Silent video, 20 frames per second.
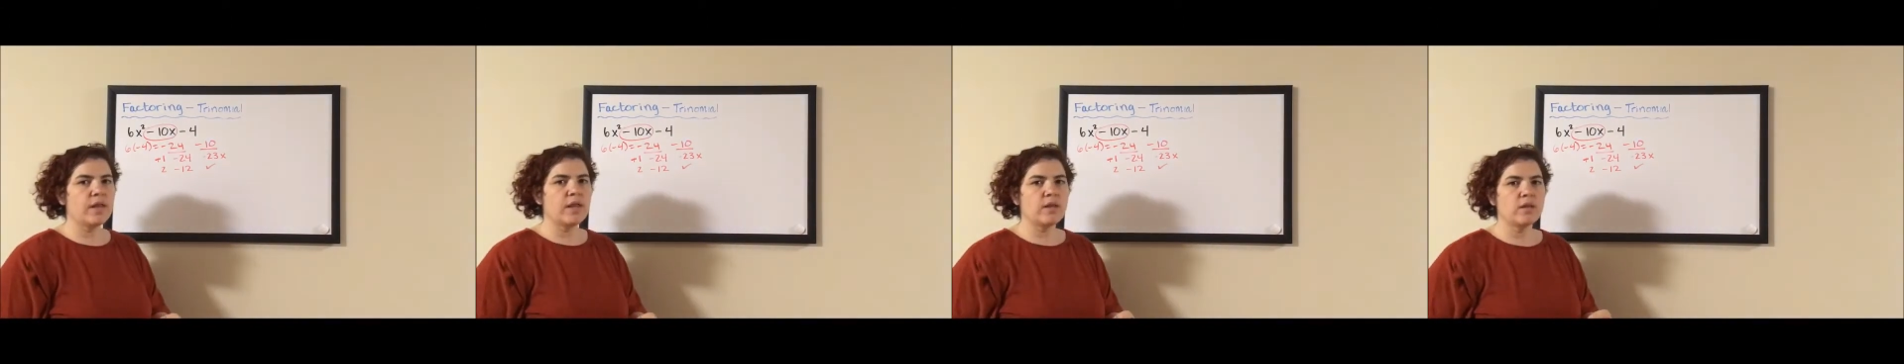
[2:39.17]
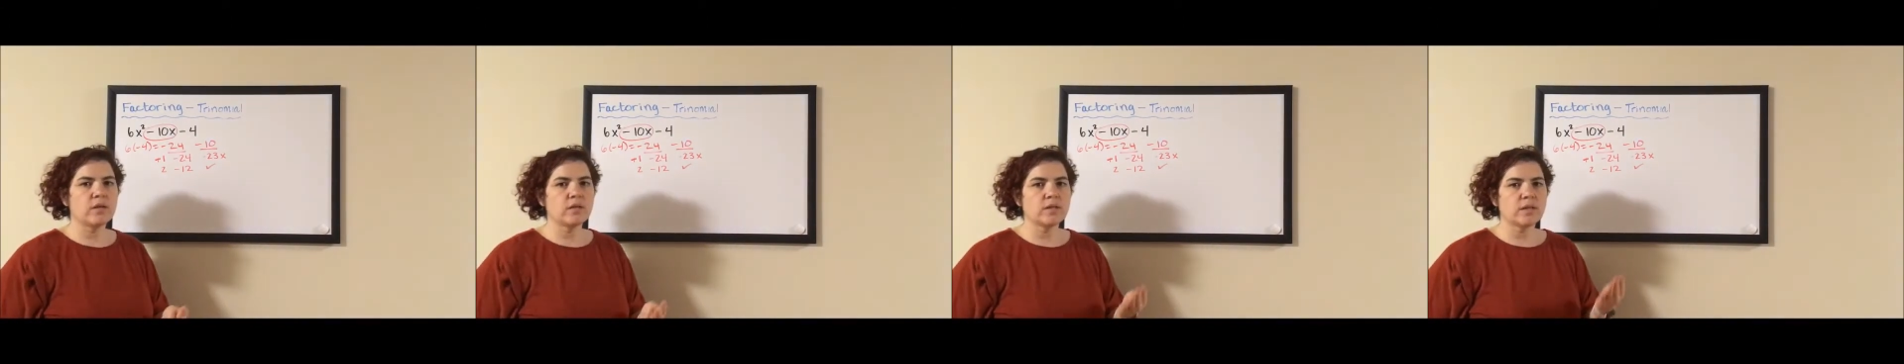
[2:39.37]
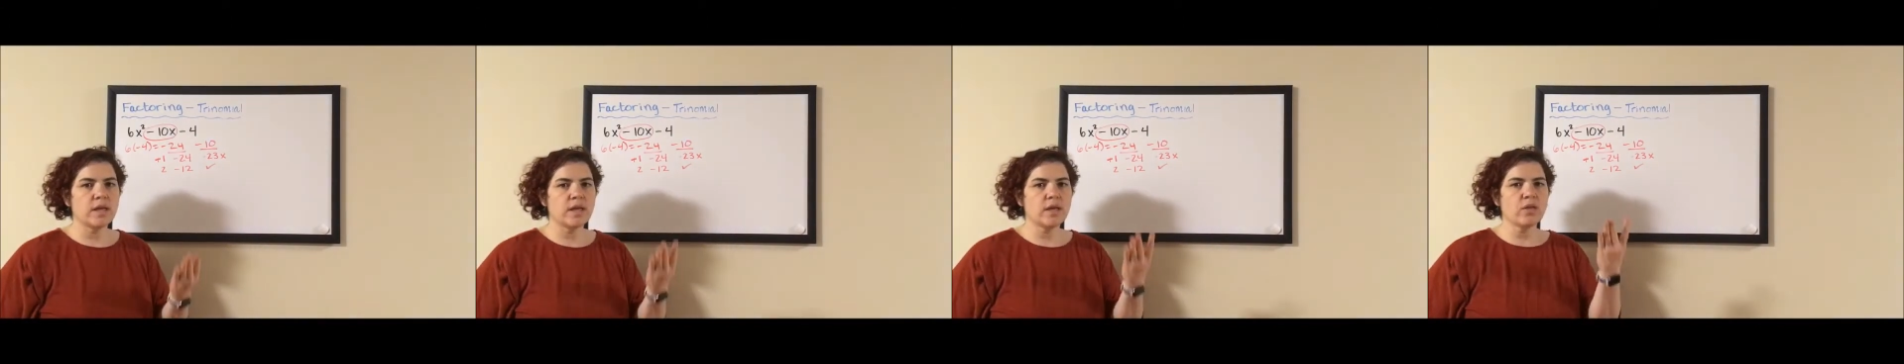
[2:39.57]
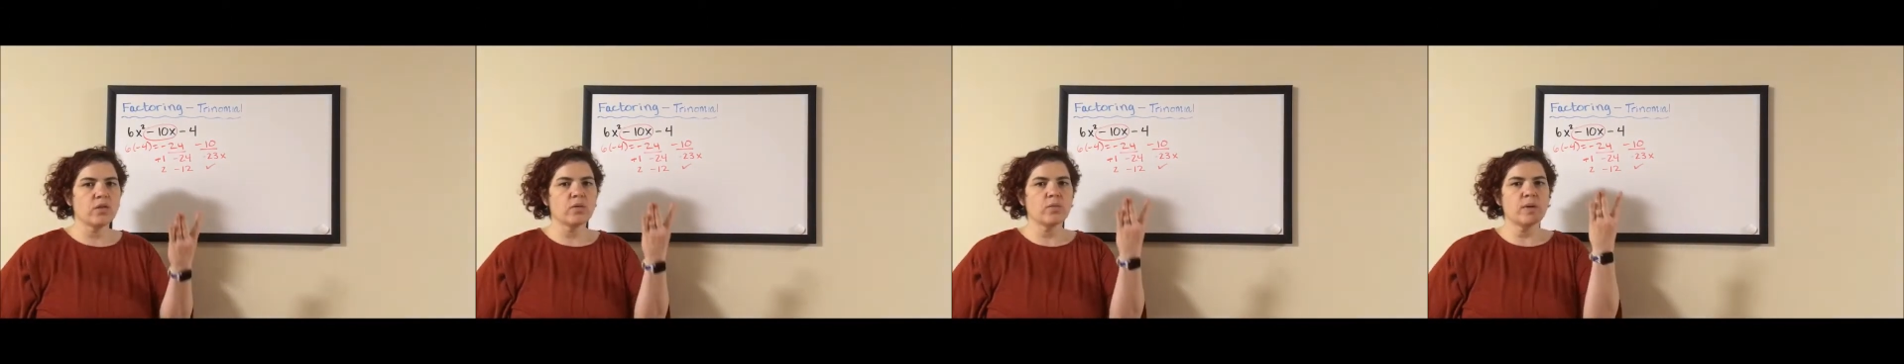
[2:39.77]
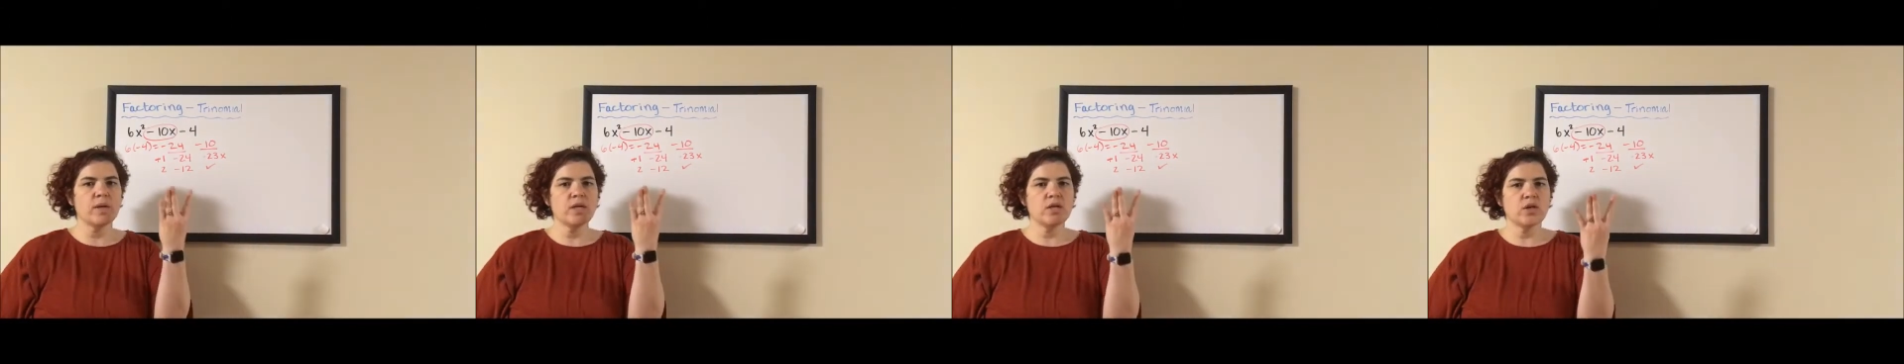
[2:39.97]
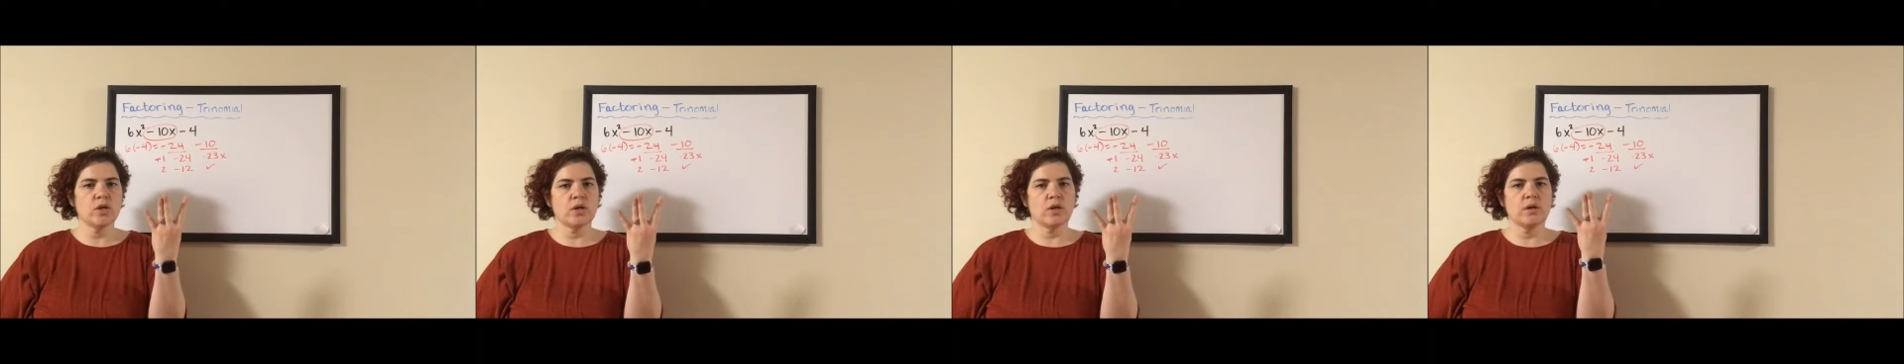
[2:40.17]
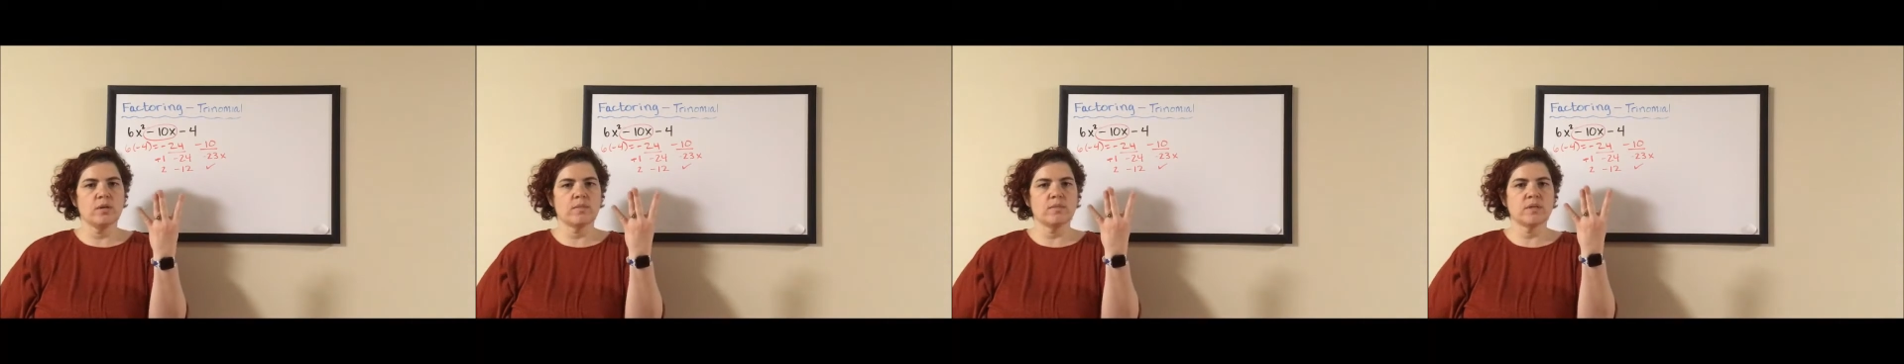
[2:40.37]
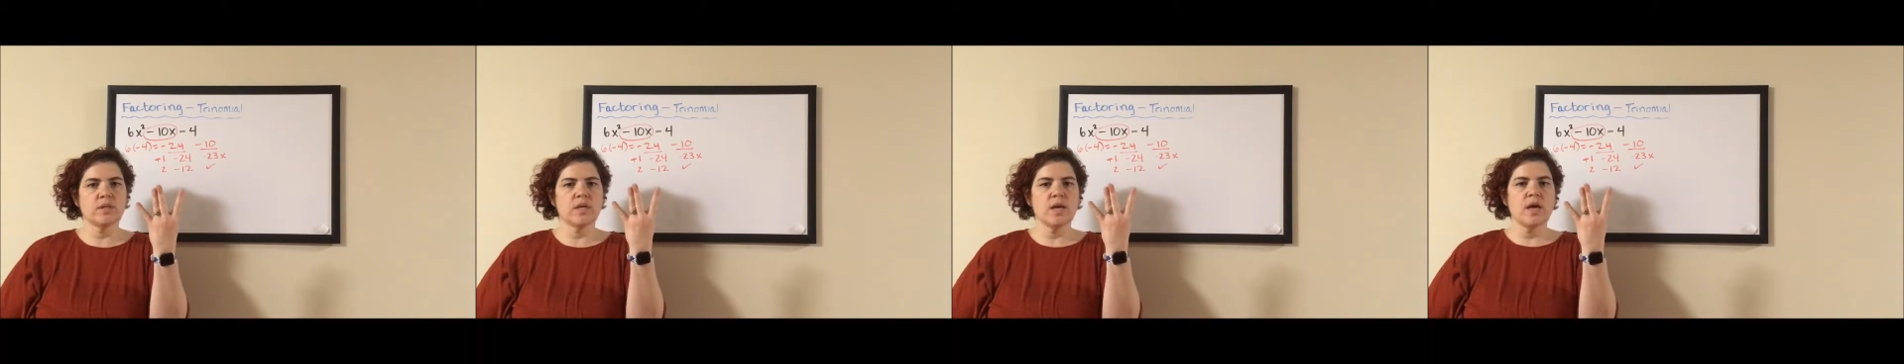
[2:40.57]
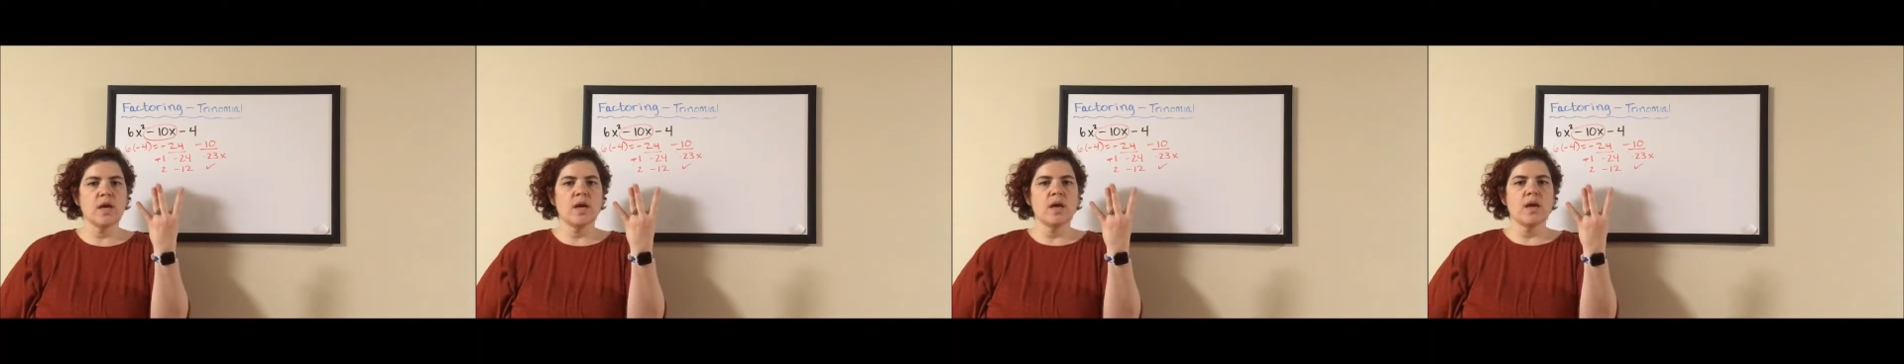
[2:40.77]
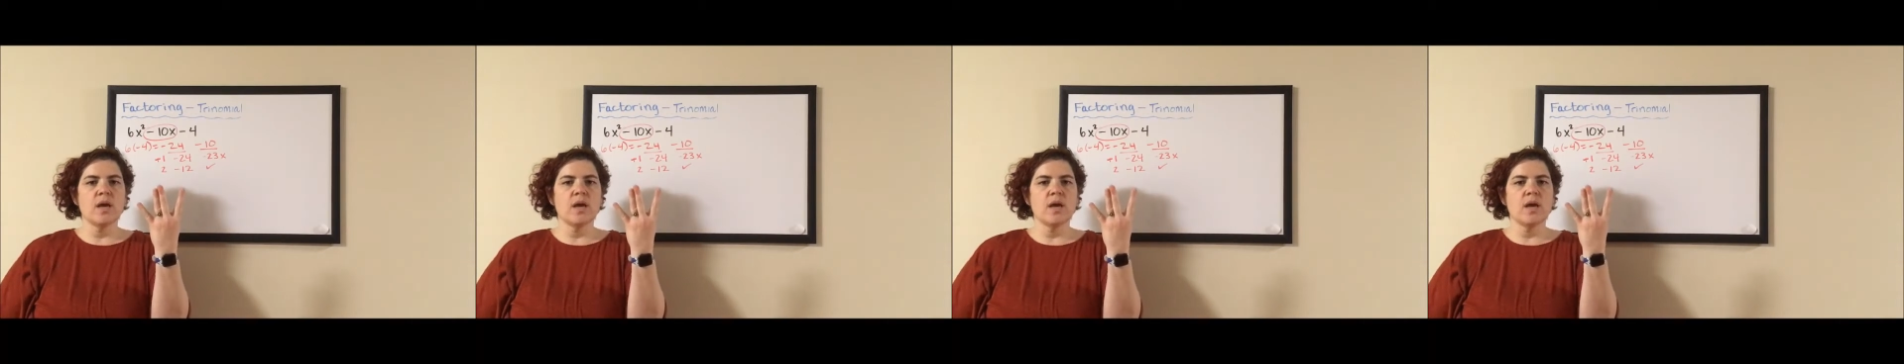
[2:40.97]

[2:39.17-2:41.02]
that looks like three terms,